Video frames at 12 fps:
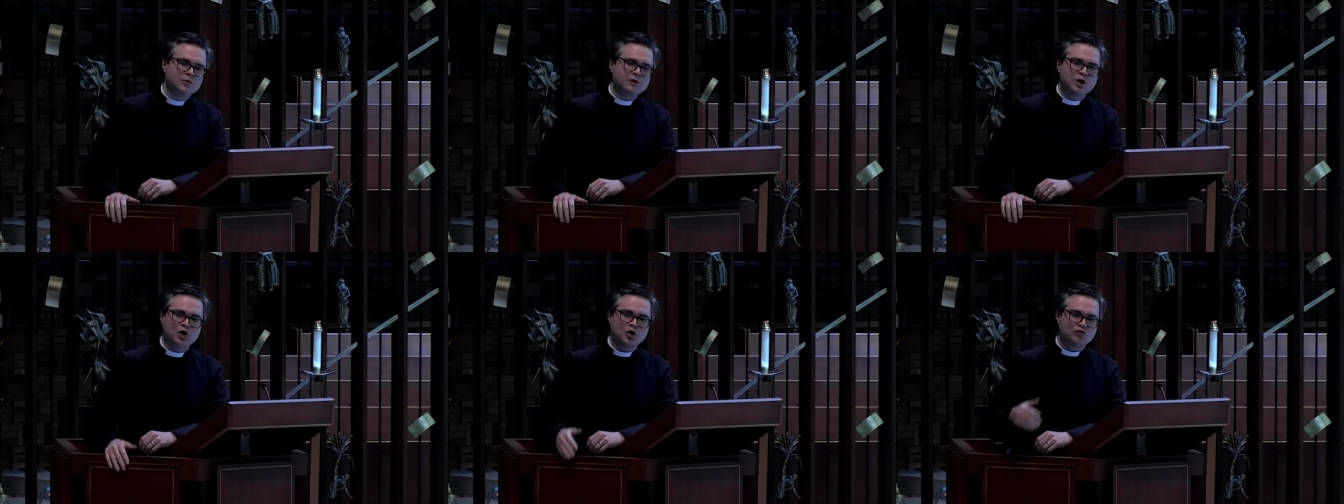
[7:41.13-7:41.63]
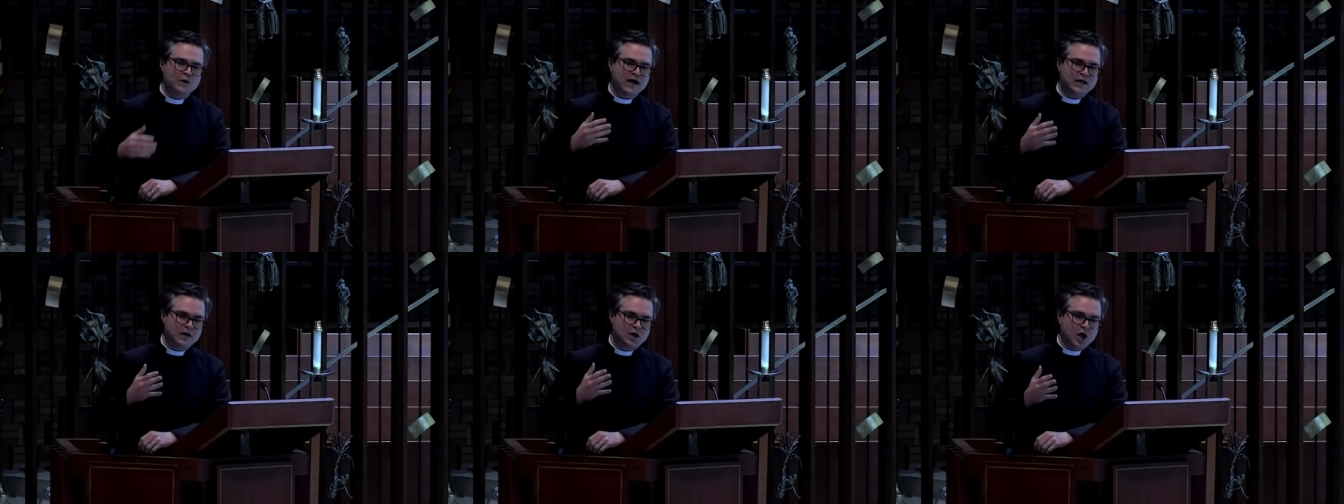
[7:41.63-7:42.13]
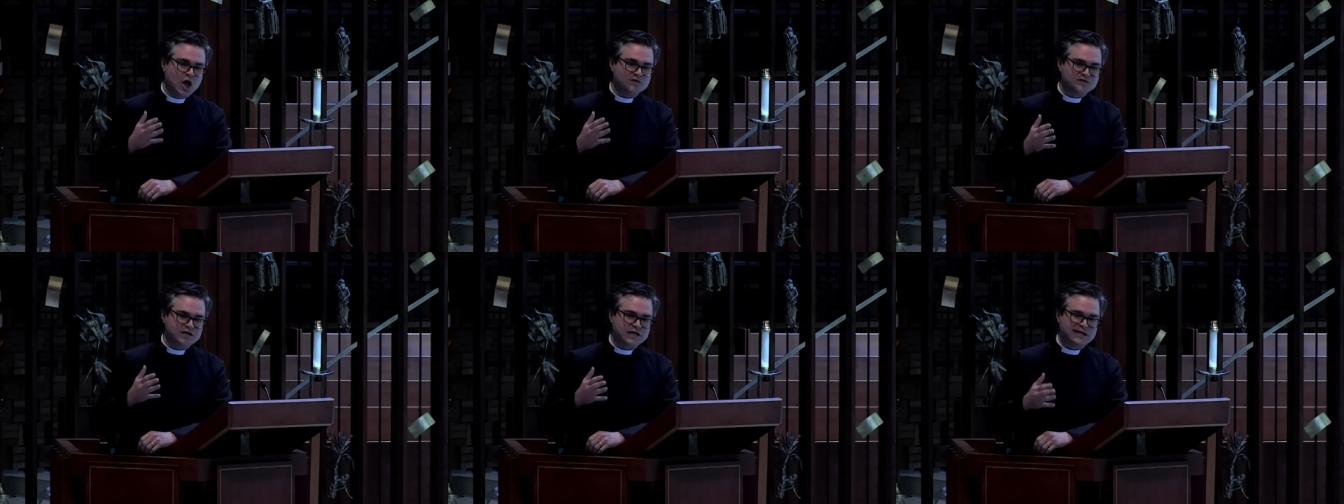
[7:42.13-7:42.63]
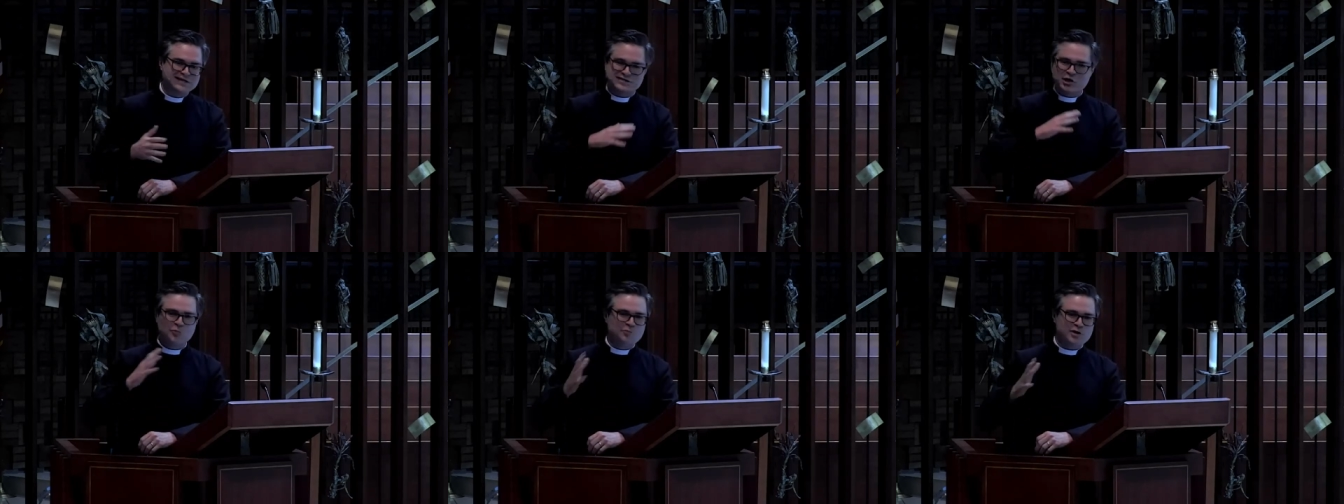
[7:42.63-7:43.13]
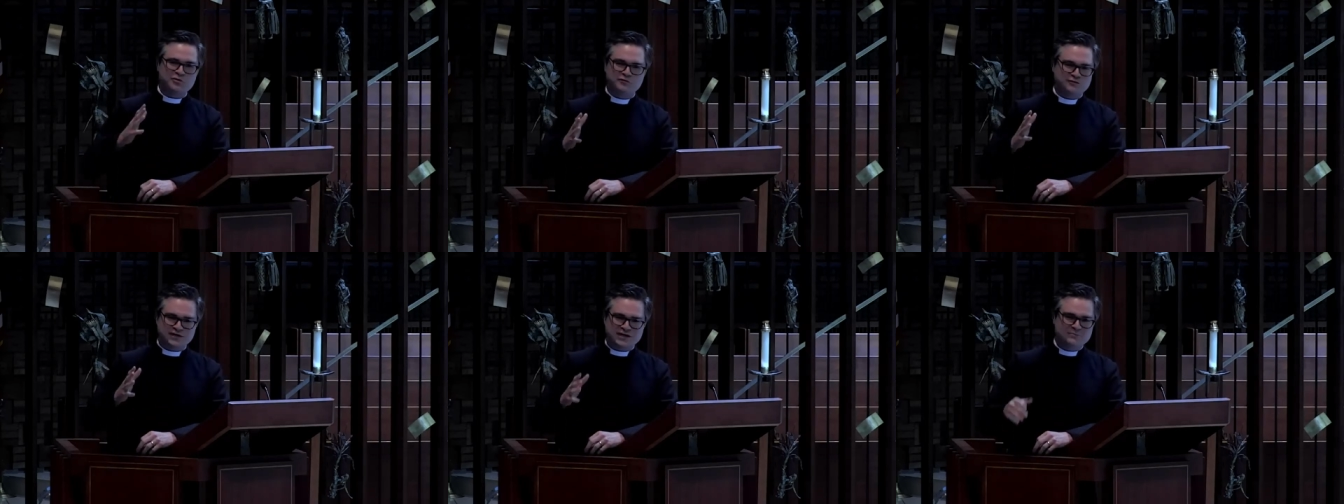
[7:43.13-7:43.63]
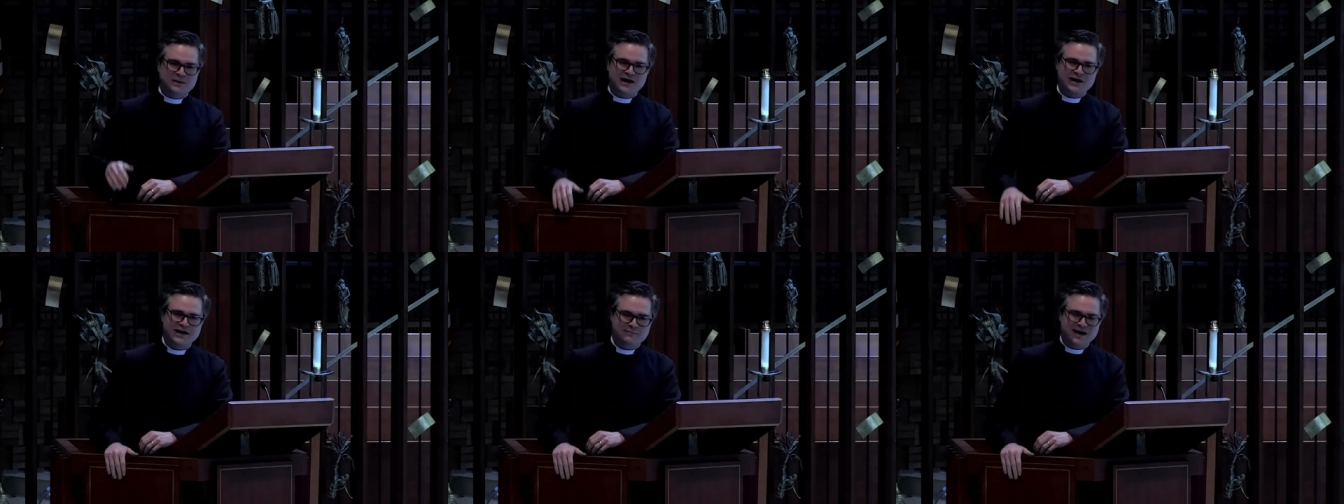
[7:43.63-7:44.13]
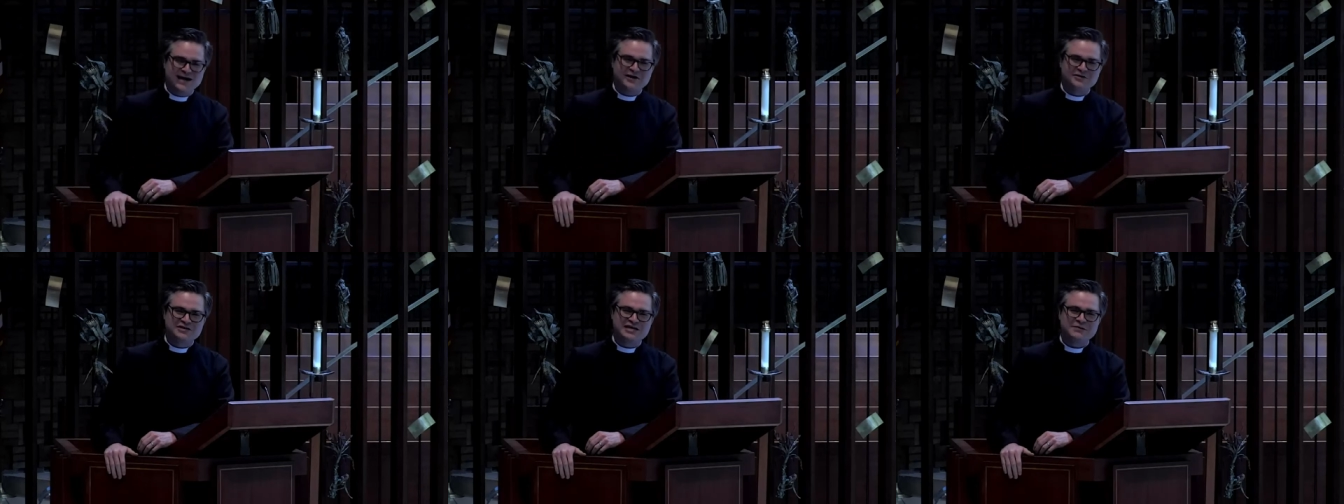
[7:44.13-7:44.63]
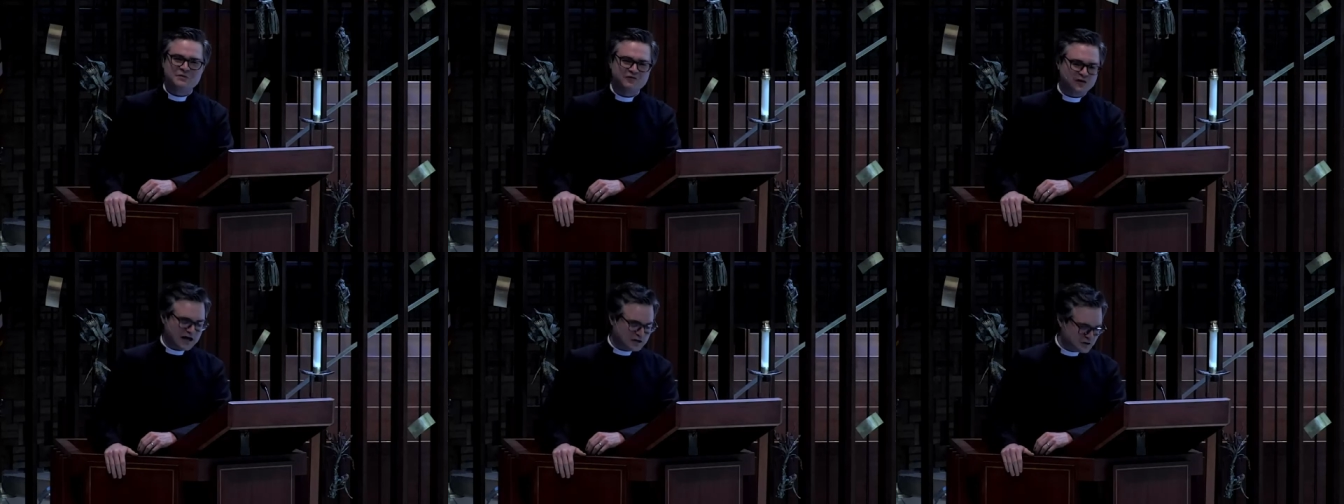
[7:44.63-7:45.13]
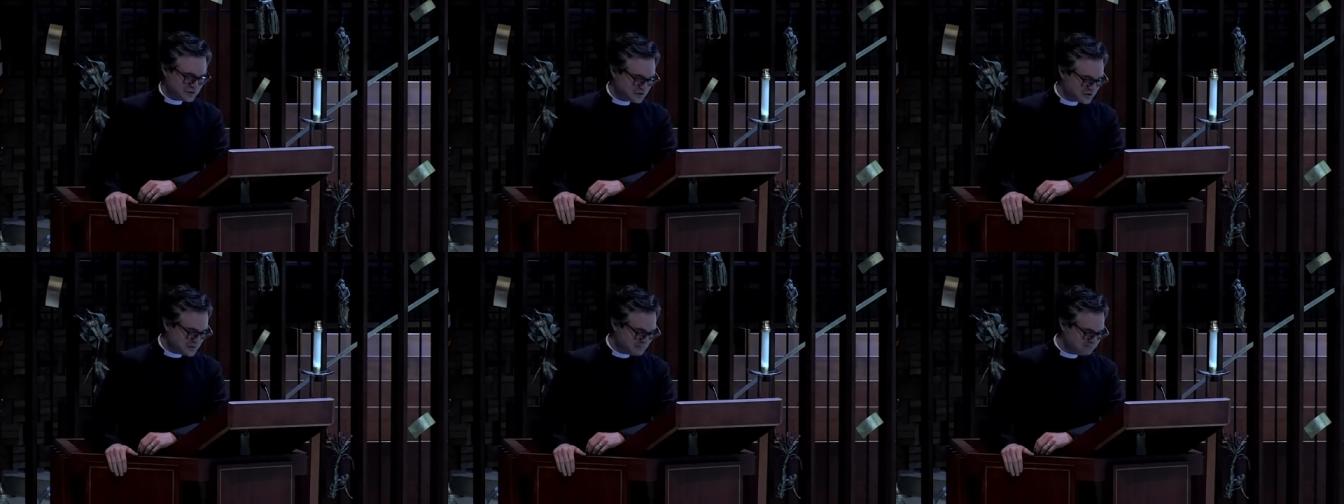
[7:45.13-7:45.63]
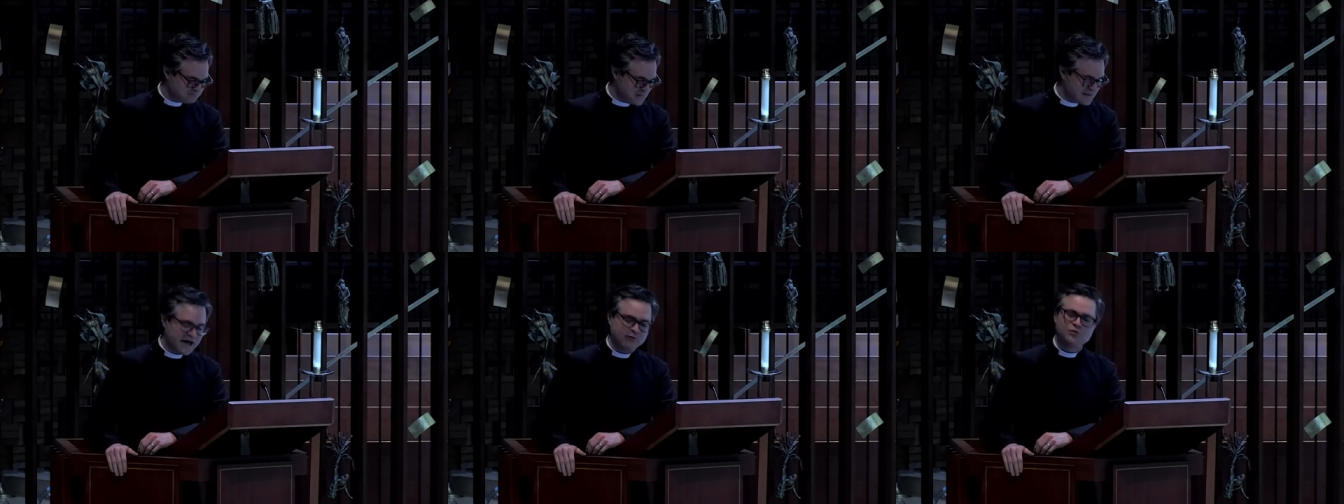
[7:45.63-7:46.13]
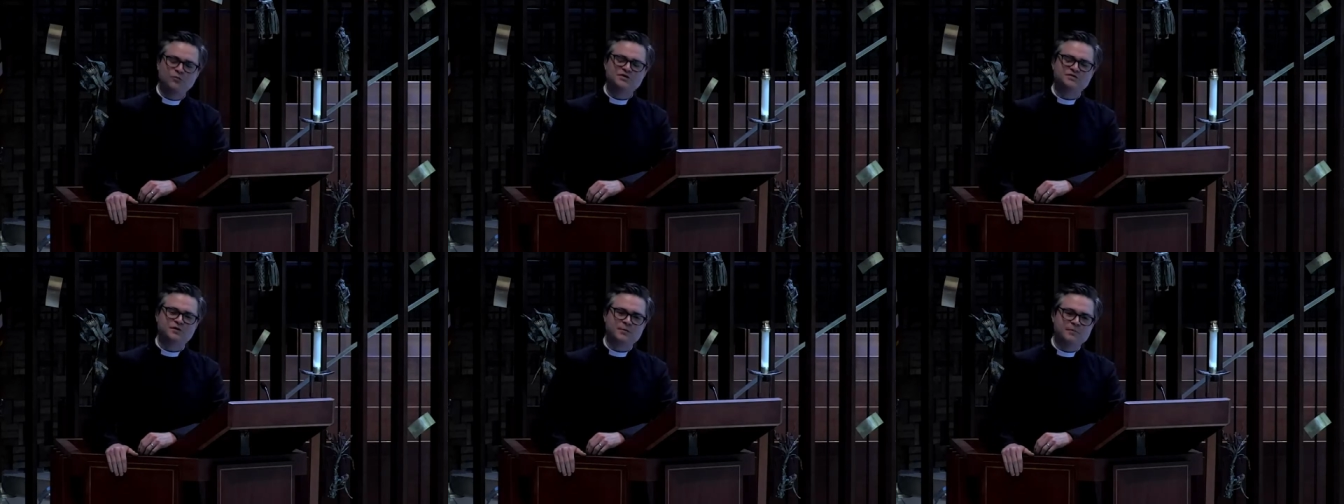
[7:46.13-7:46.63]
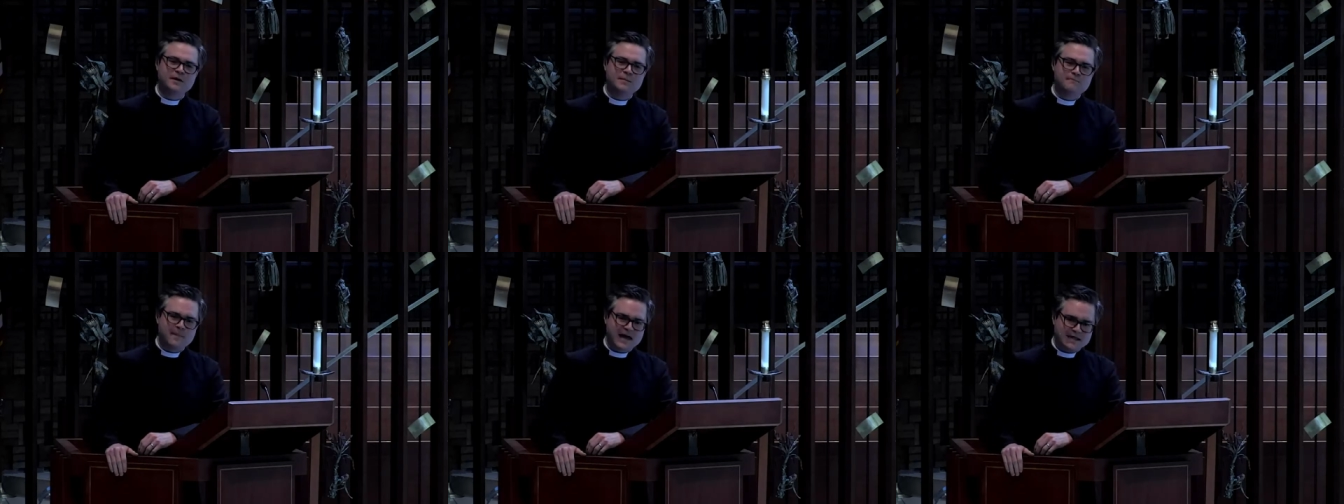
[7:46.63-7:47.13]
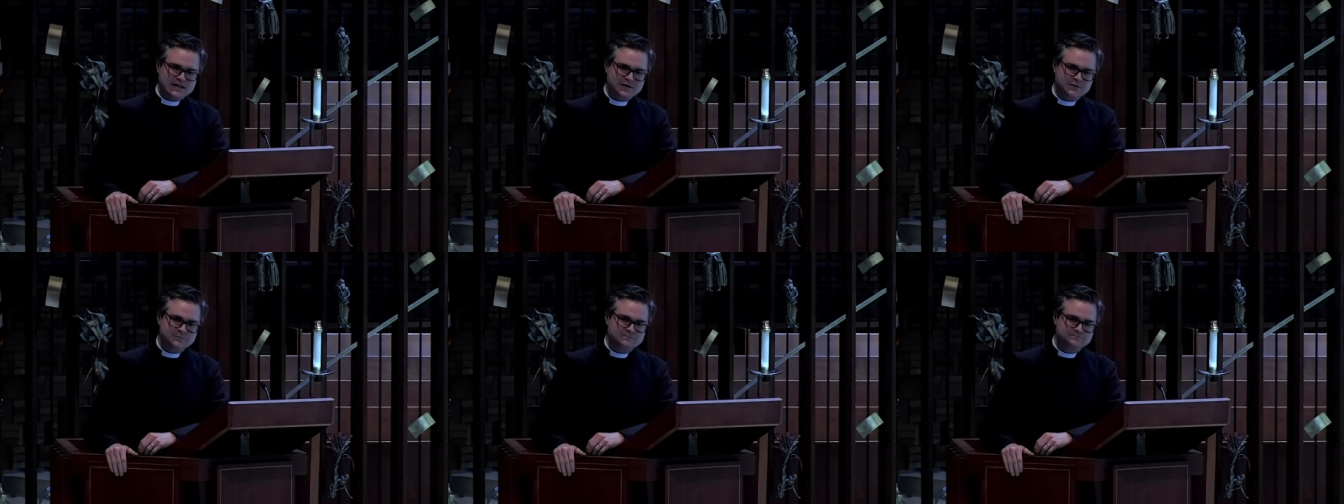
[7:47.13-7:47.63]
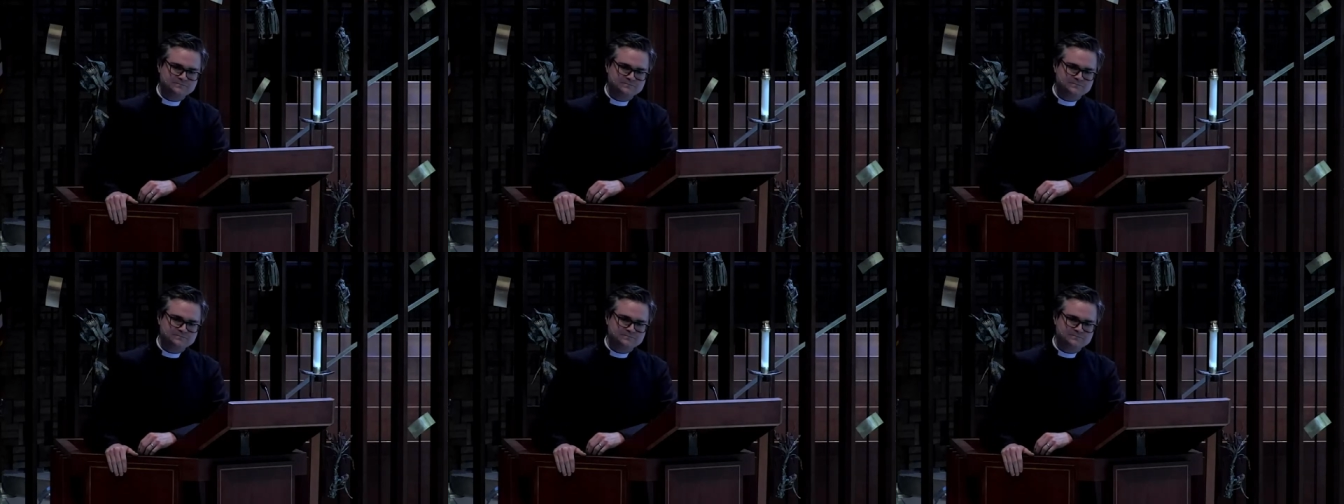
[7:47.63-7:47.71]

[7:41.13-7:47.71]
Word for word: we heard read on Sunday so beautifully by our team of lectors. That one was from Matthew.